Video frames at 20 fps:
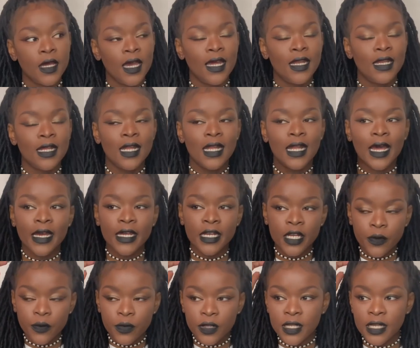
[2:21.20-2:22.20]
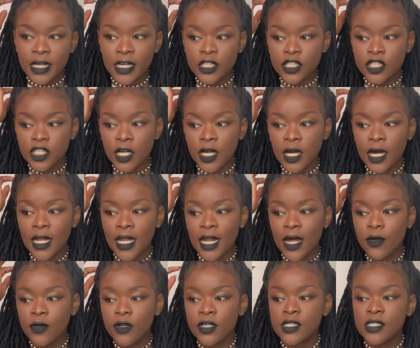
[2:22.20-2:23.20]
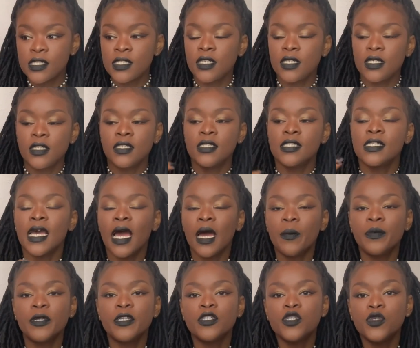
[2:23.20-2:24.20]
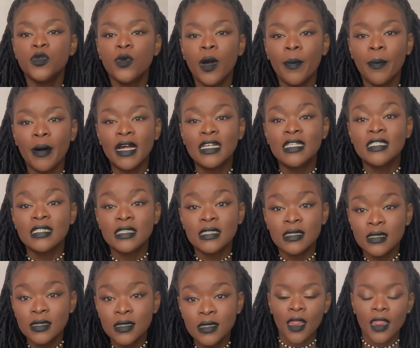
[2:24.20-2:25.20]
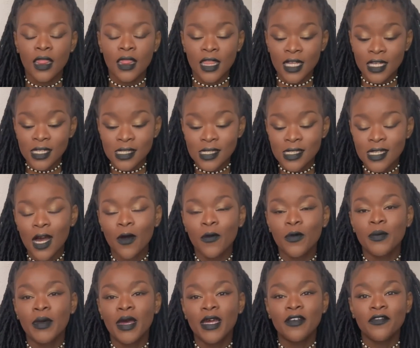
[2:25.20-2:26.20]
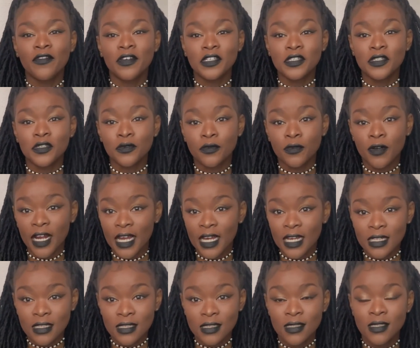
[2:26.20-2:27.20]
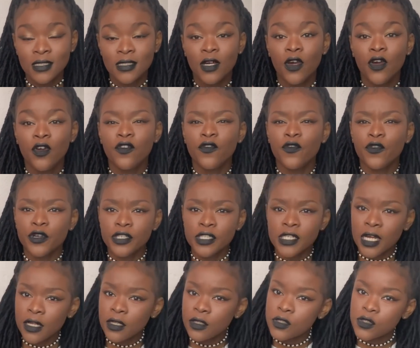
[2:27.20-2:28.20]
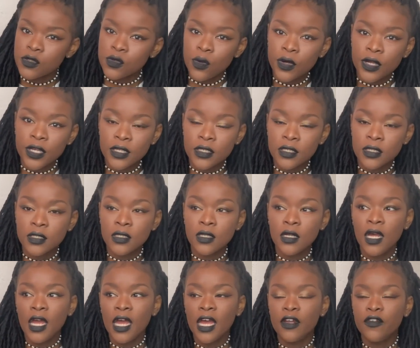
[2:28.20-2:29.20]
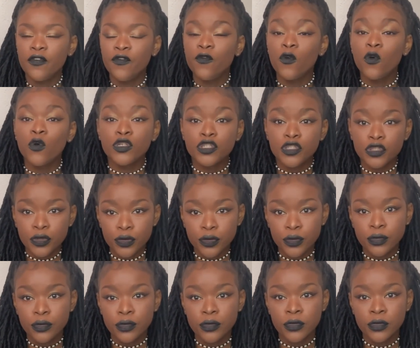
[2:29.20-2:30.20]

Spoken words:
and aligning with nature allowed us to tap into abundance. This is how we manifested rains, fertile soil, and fortune.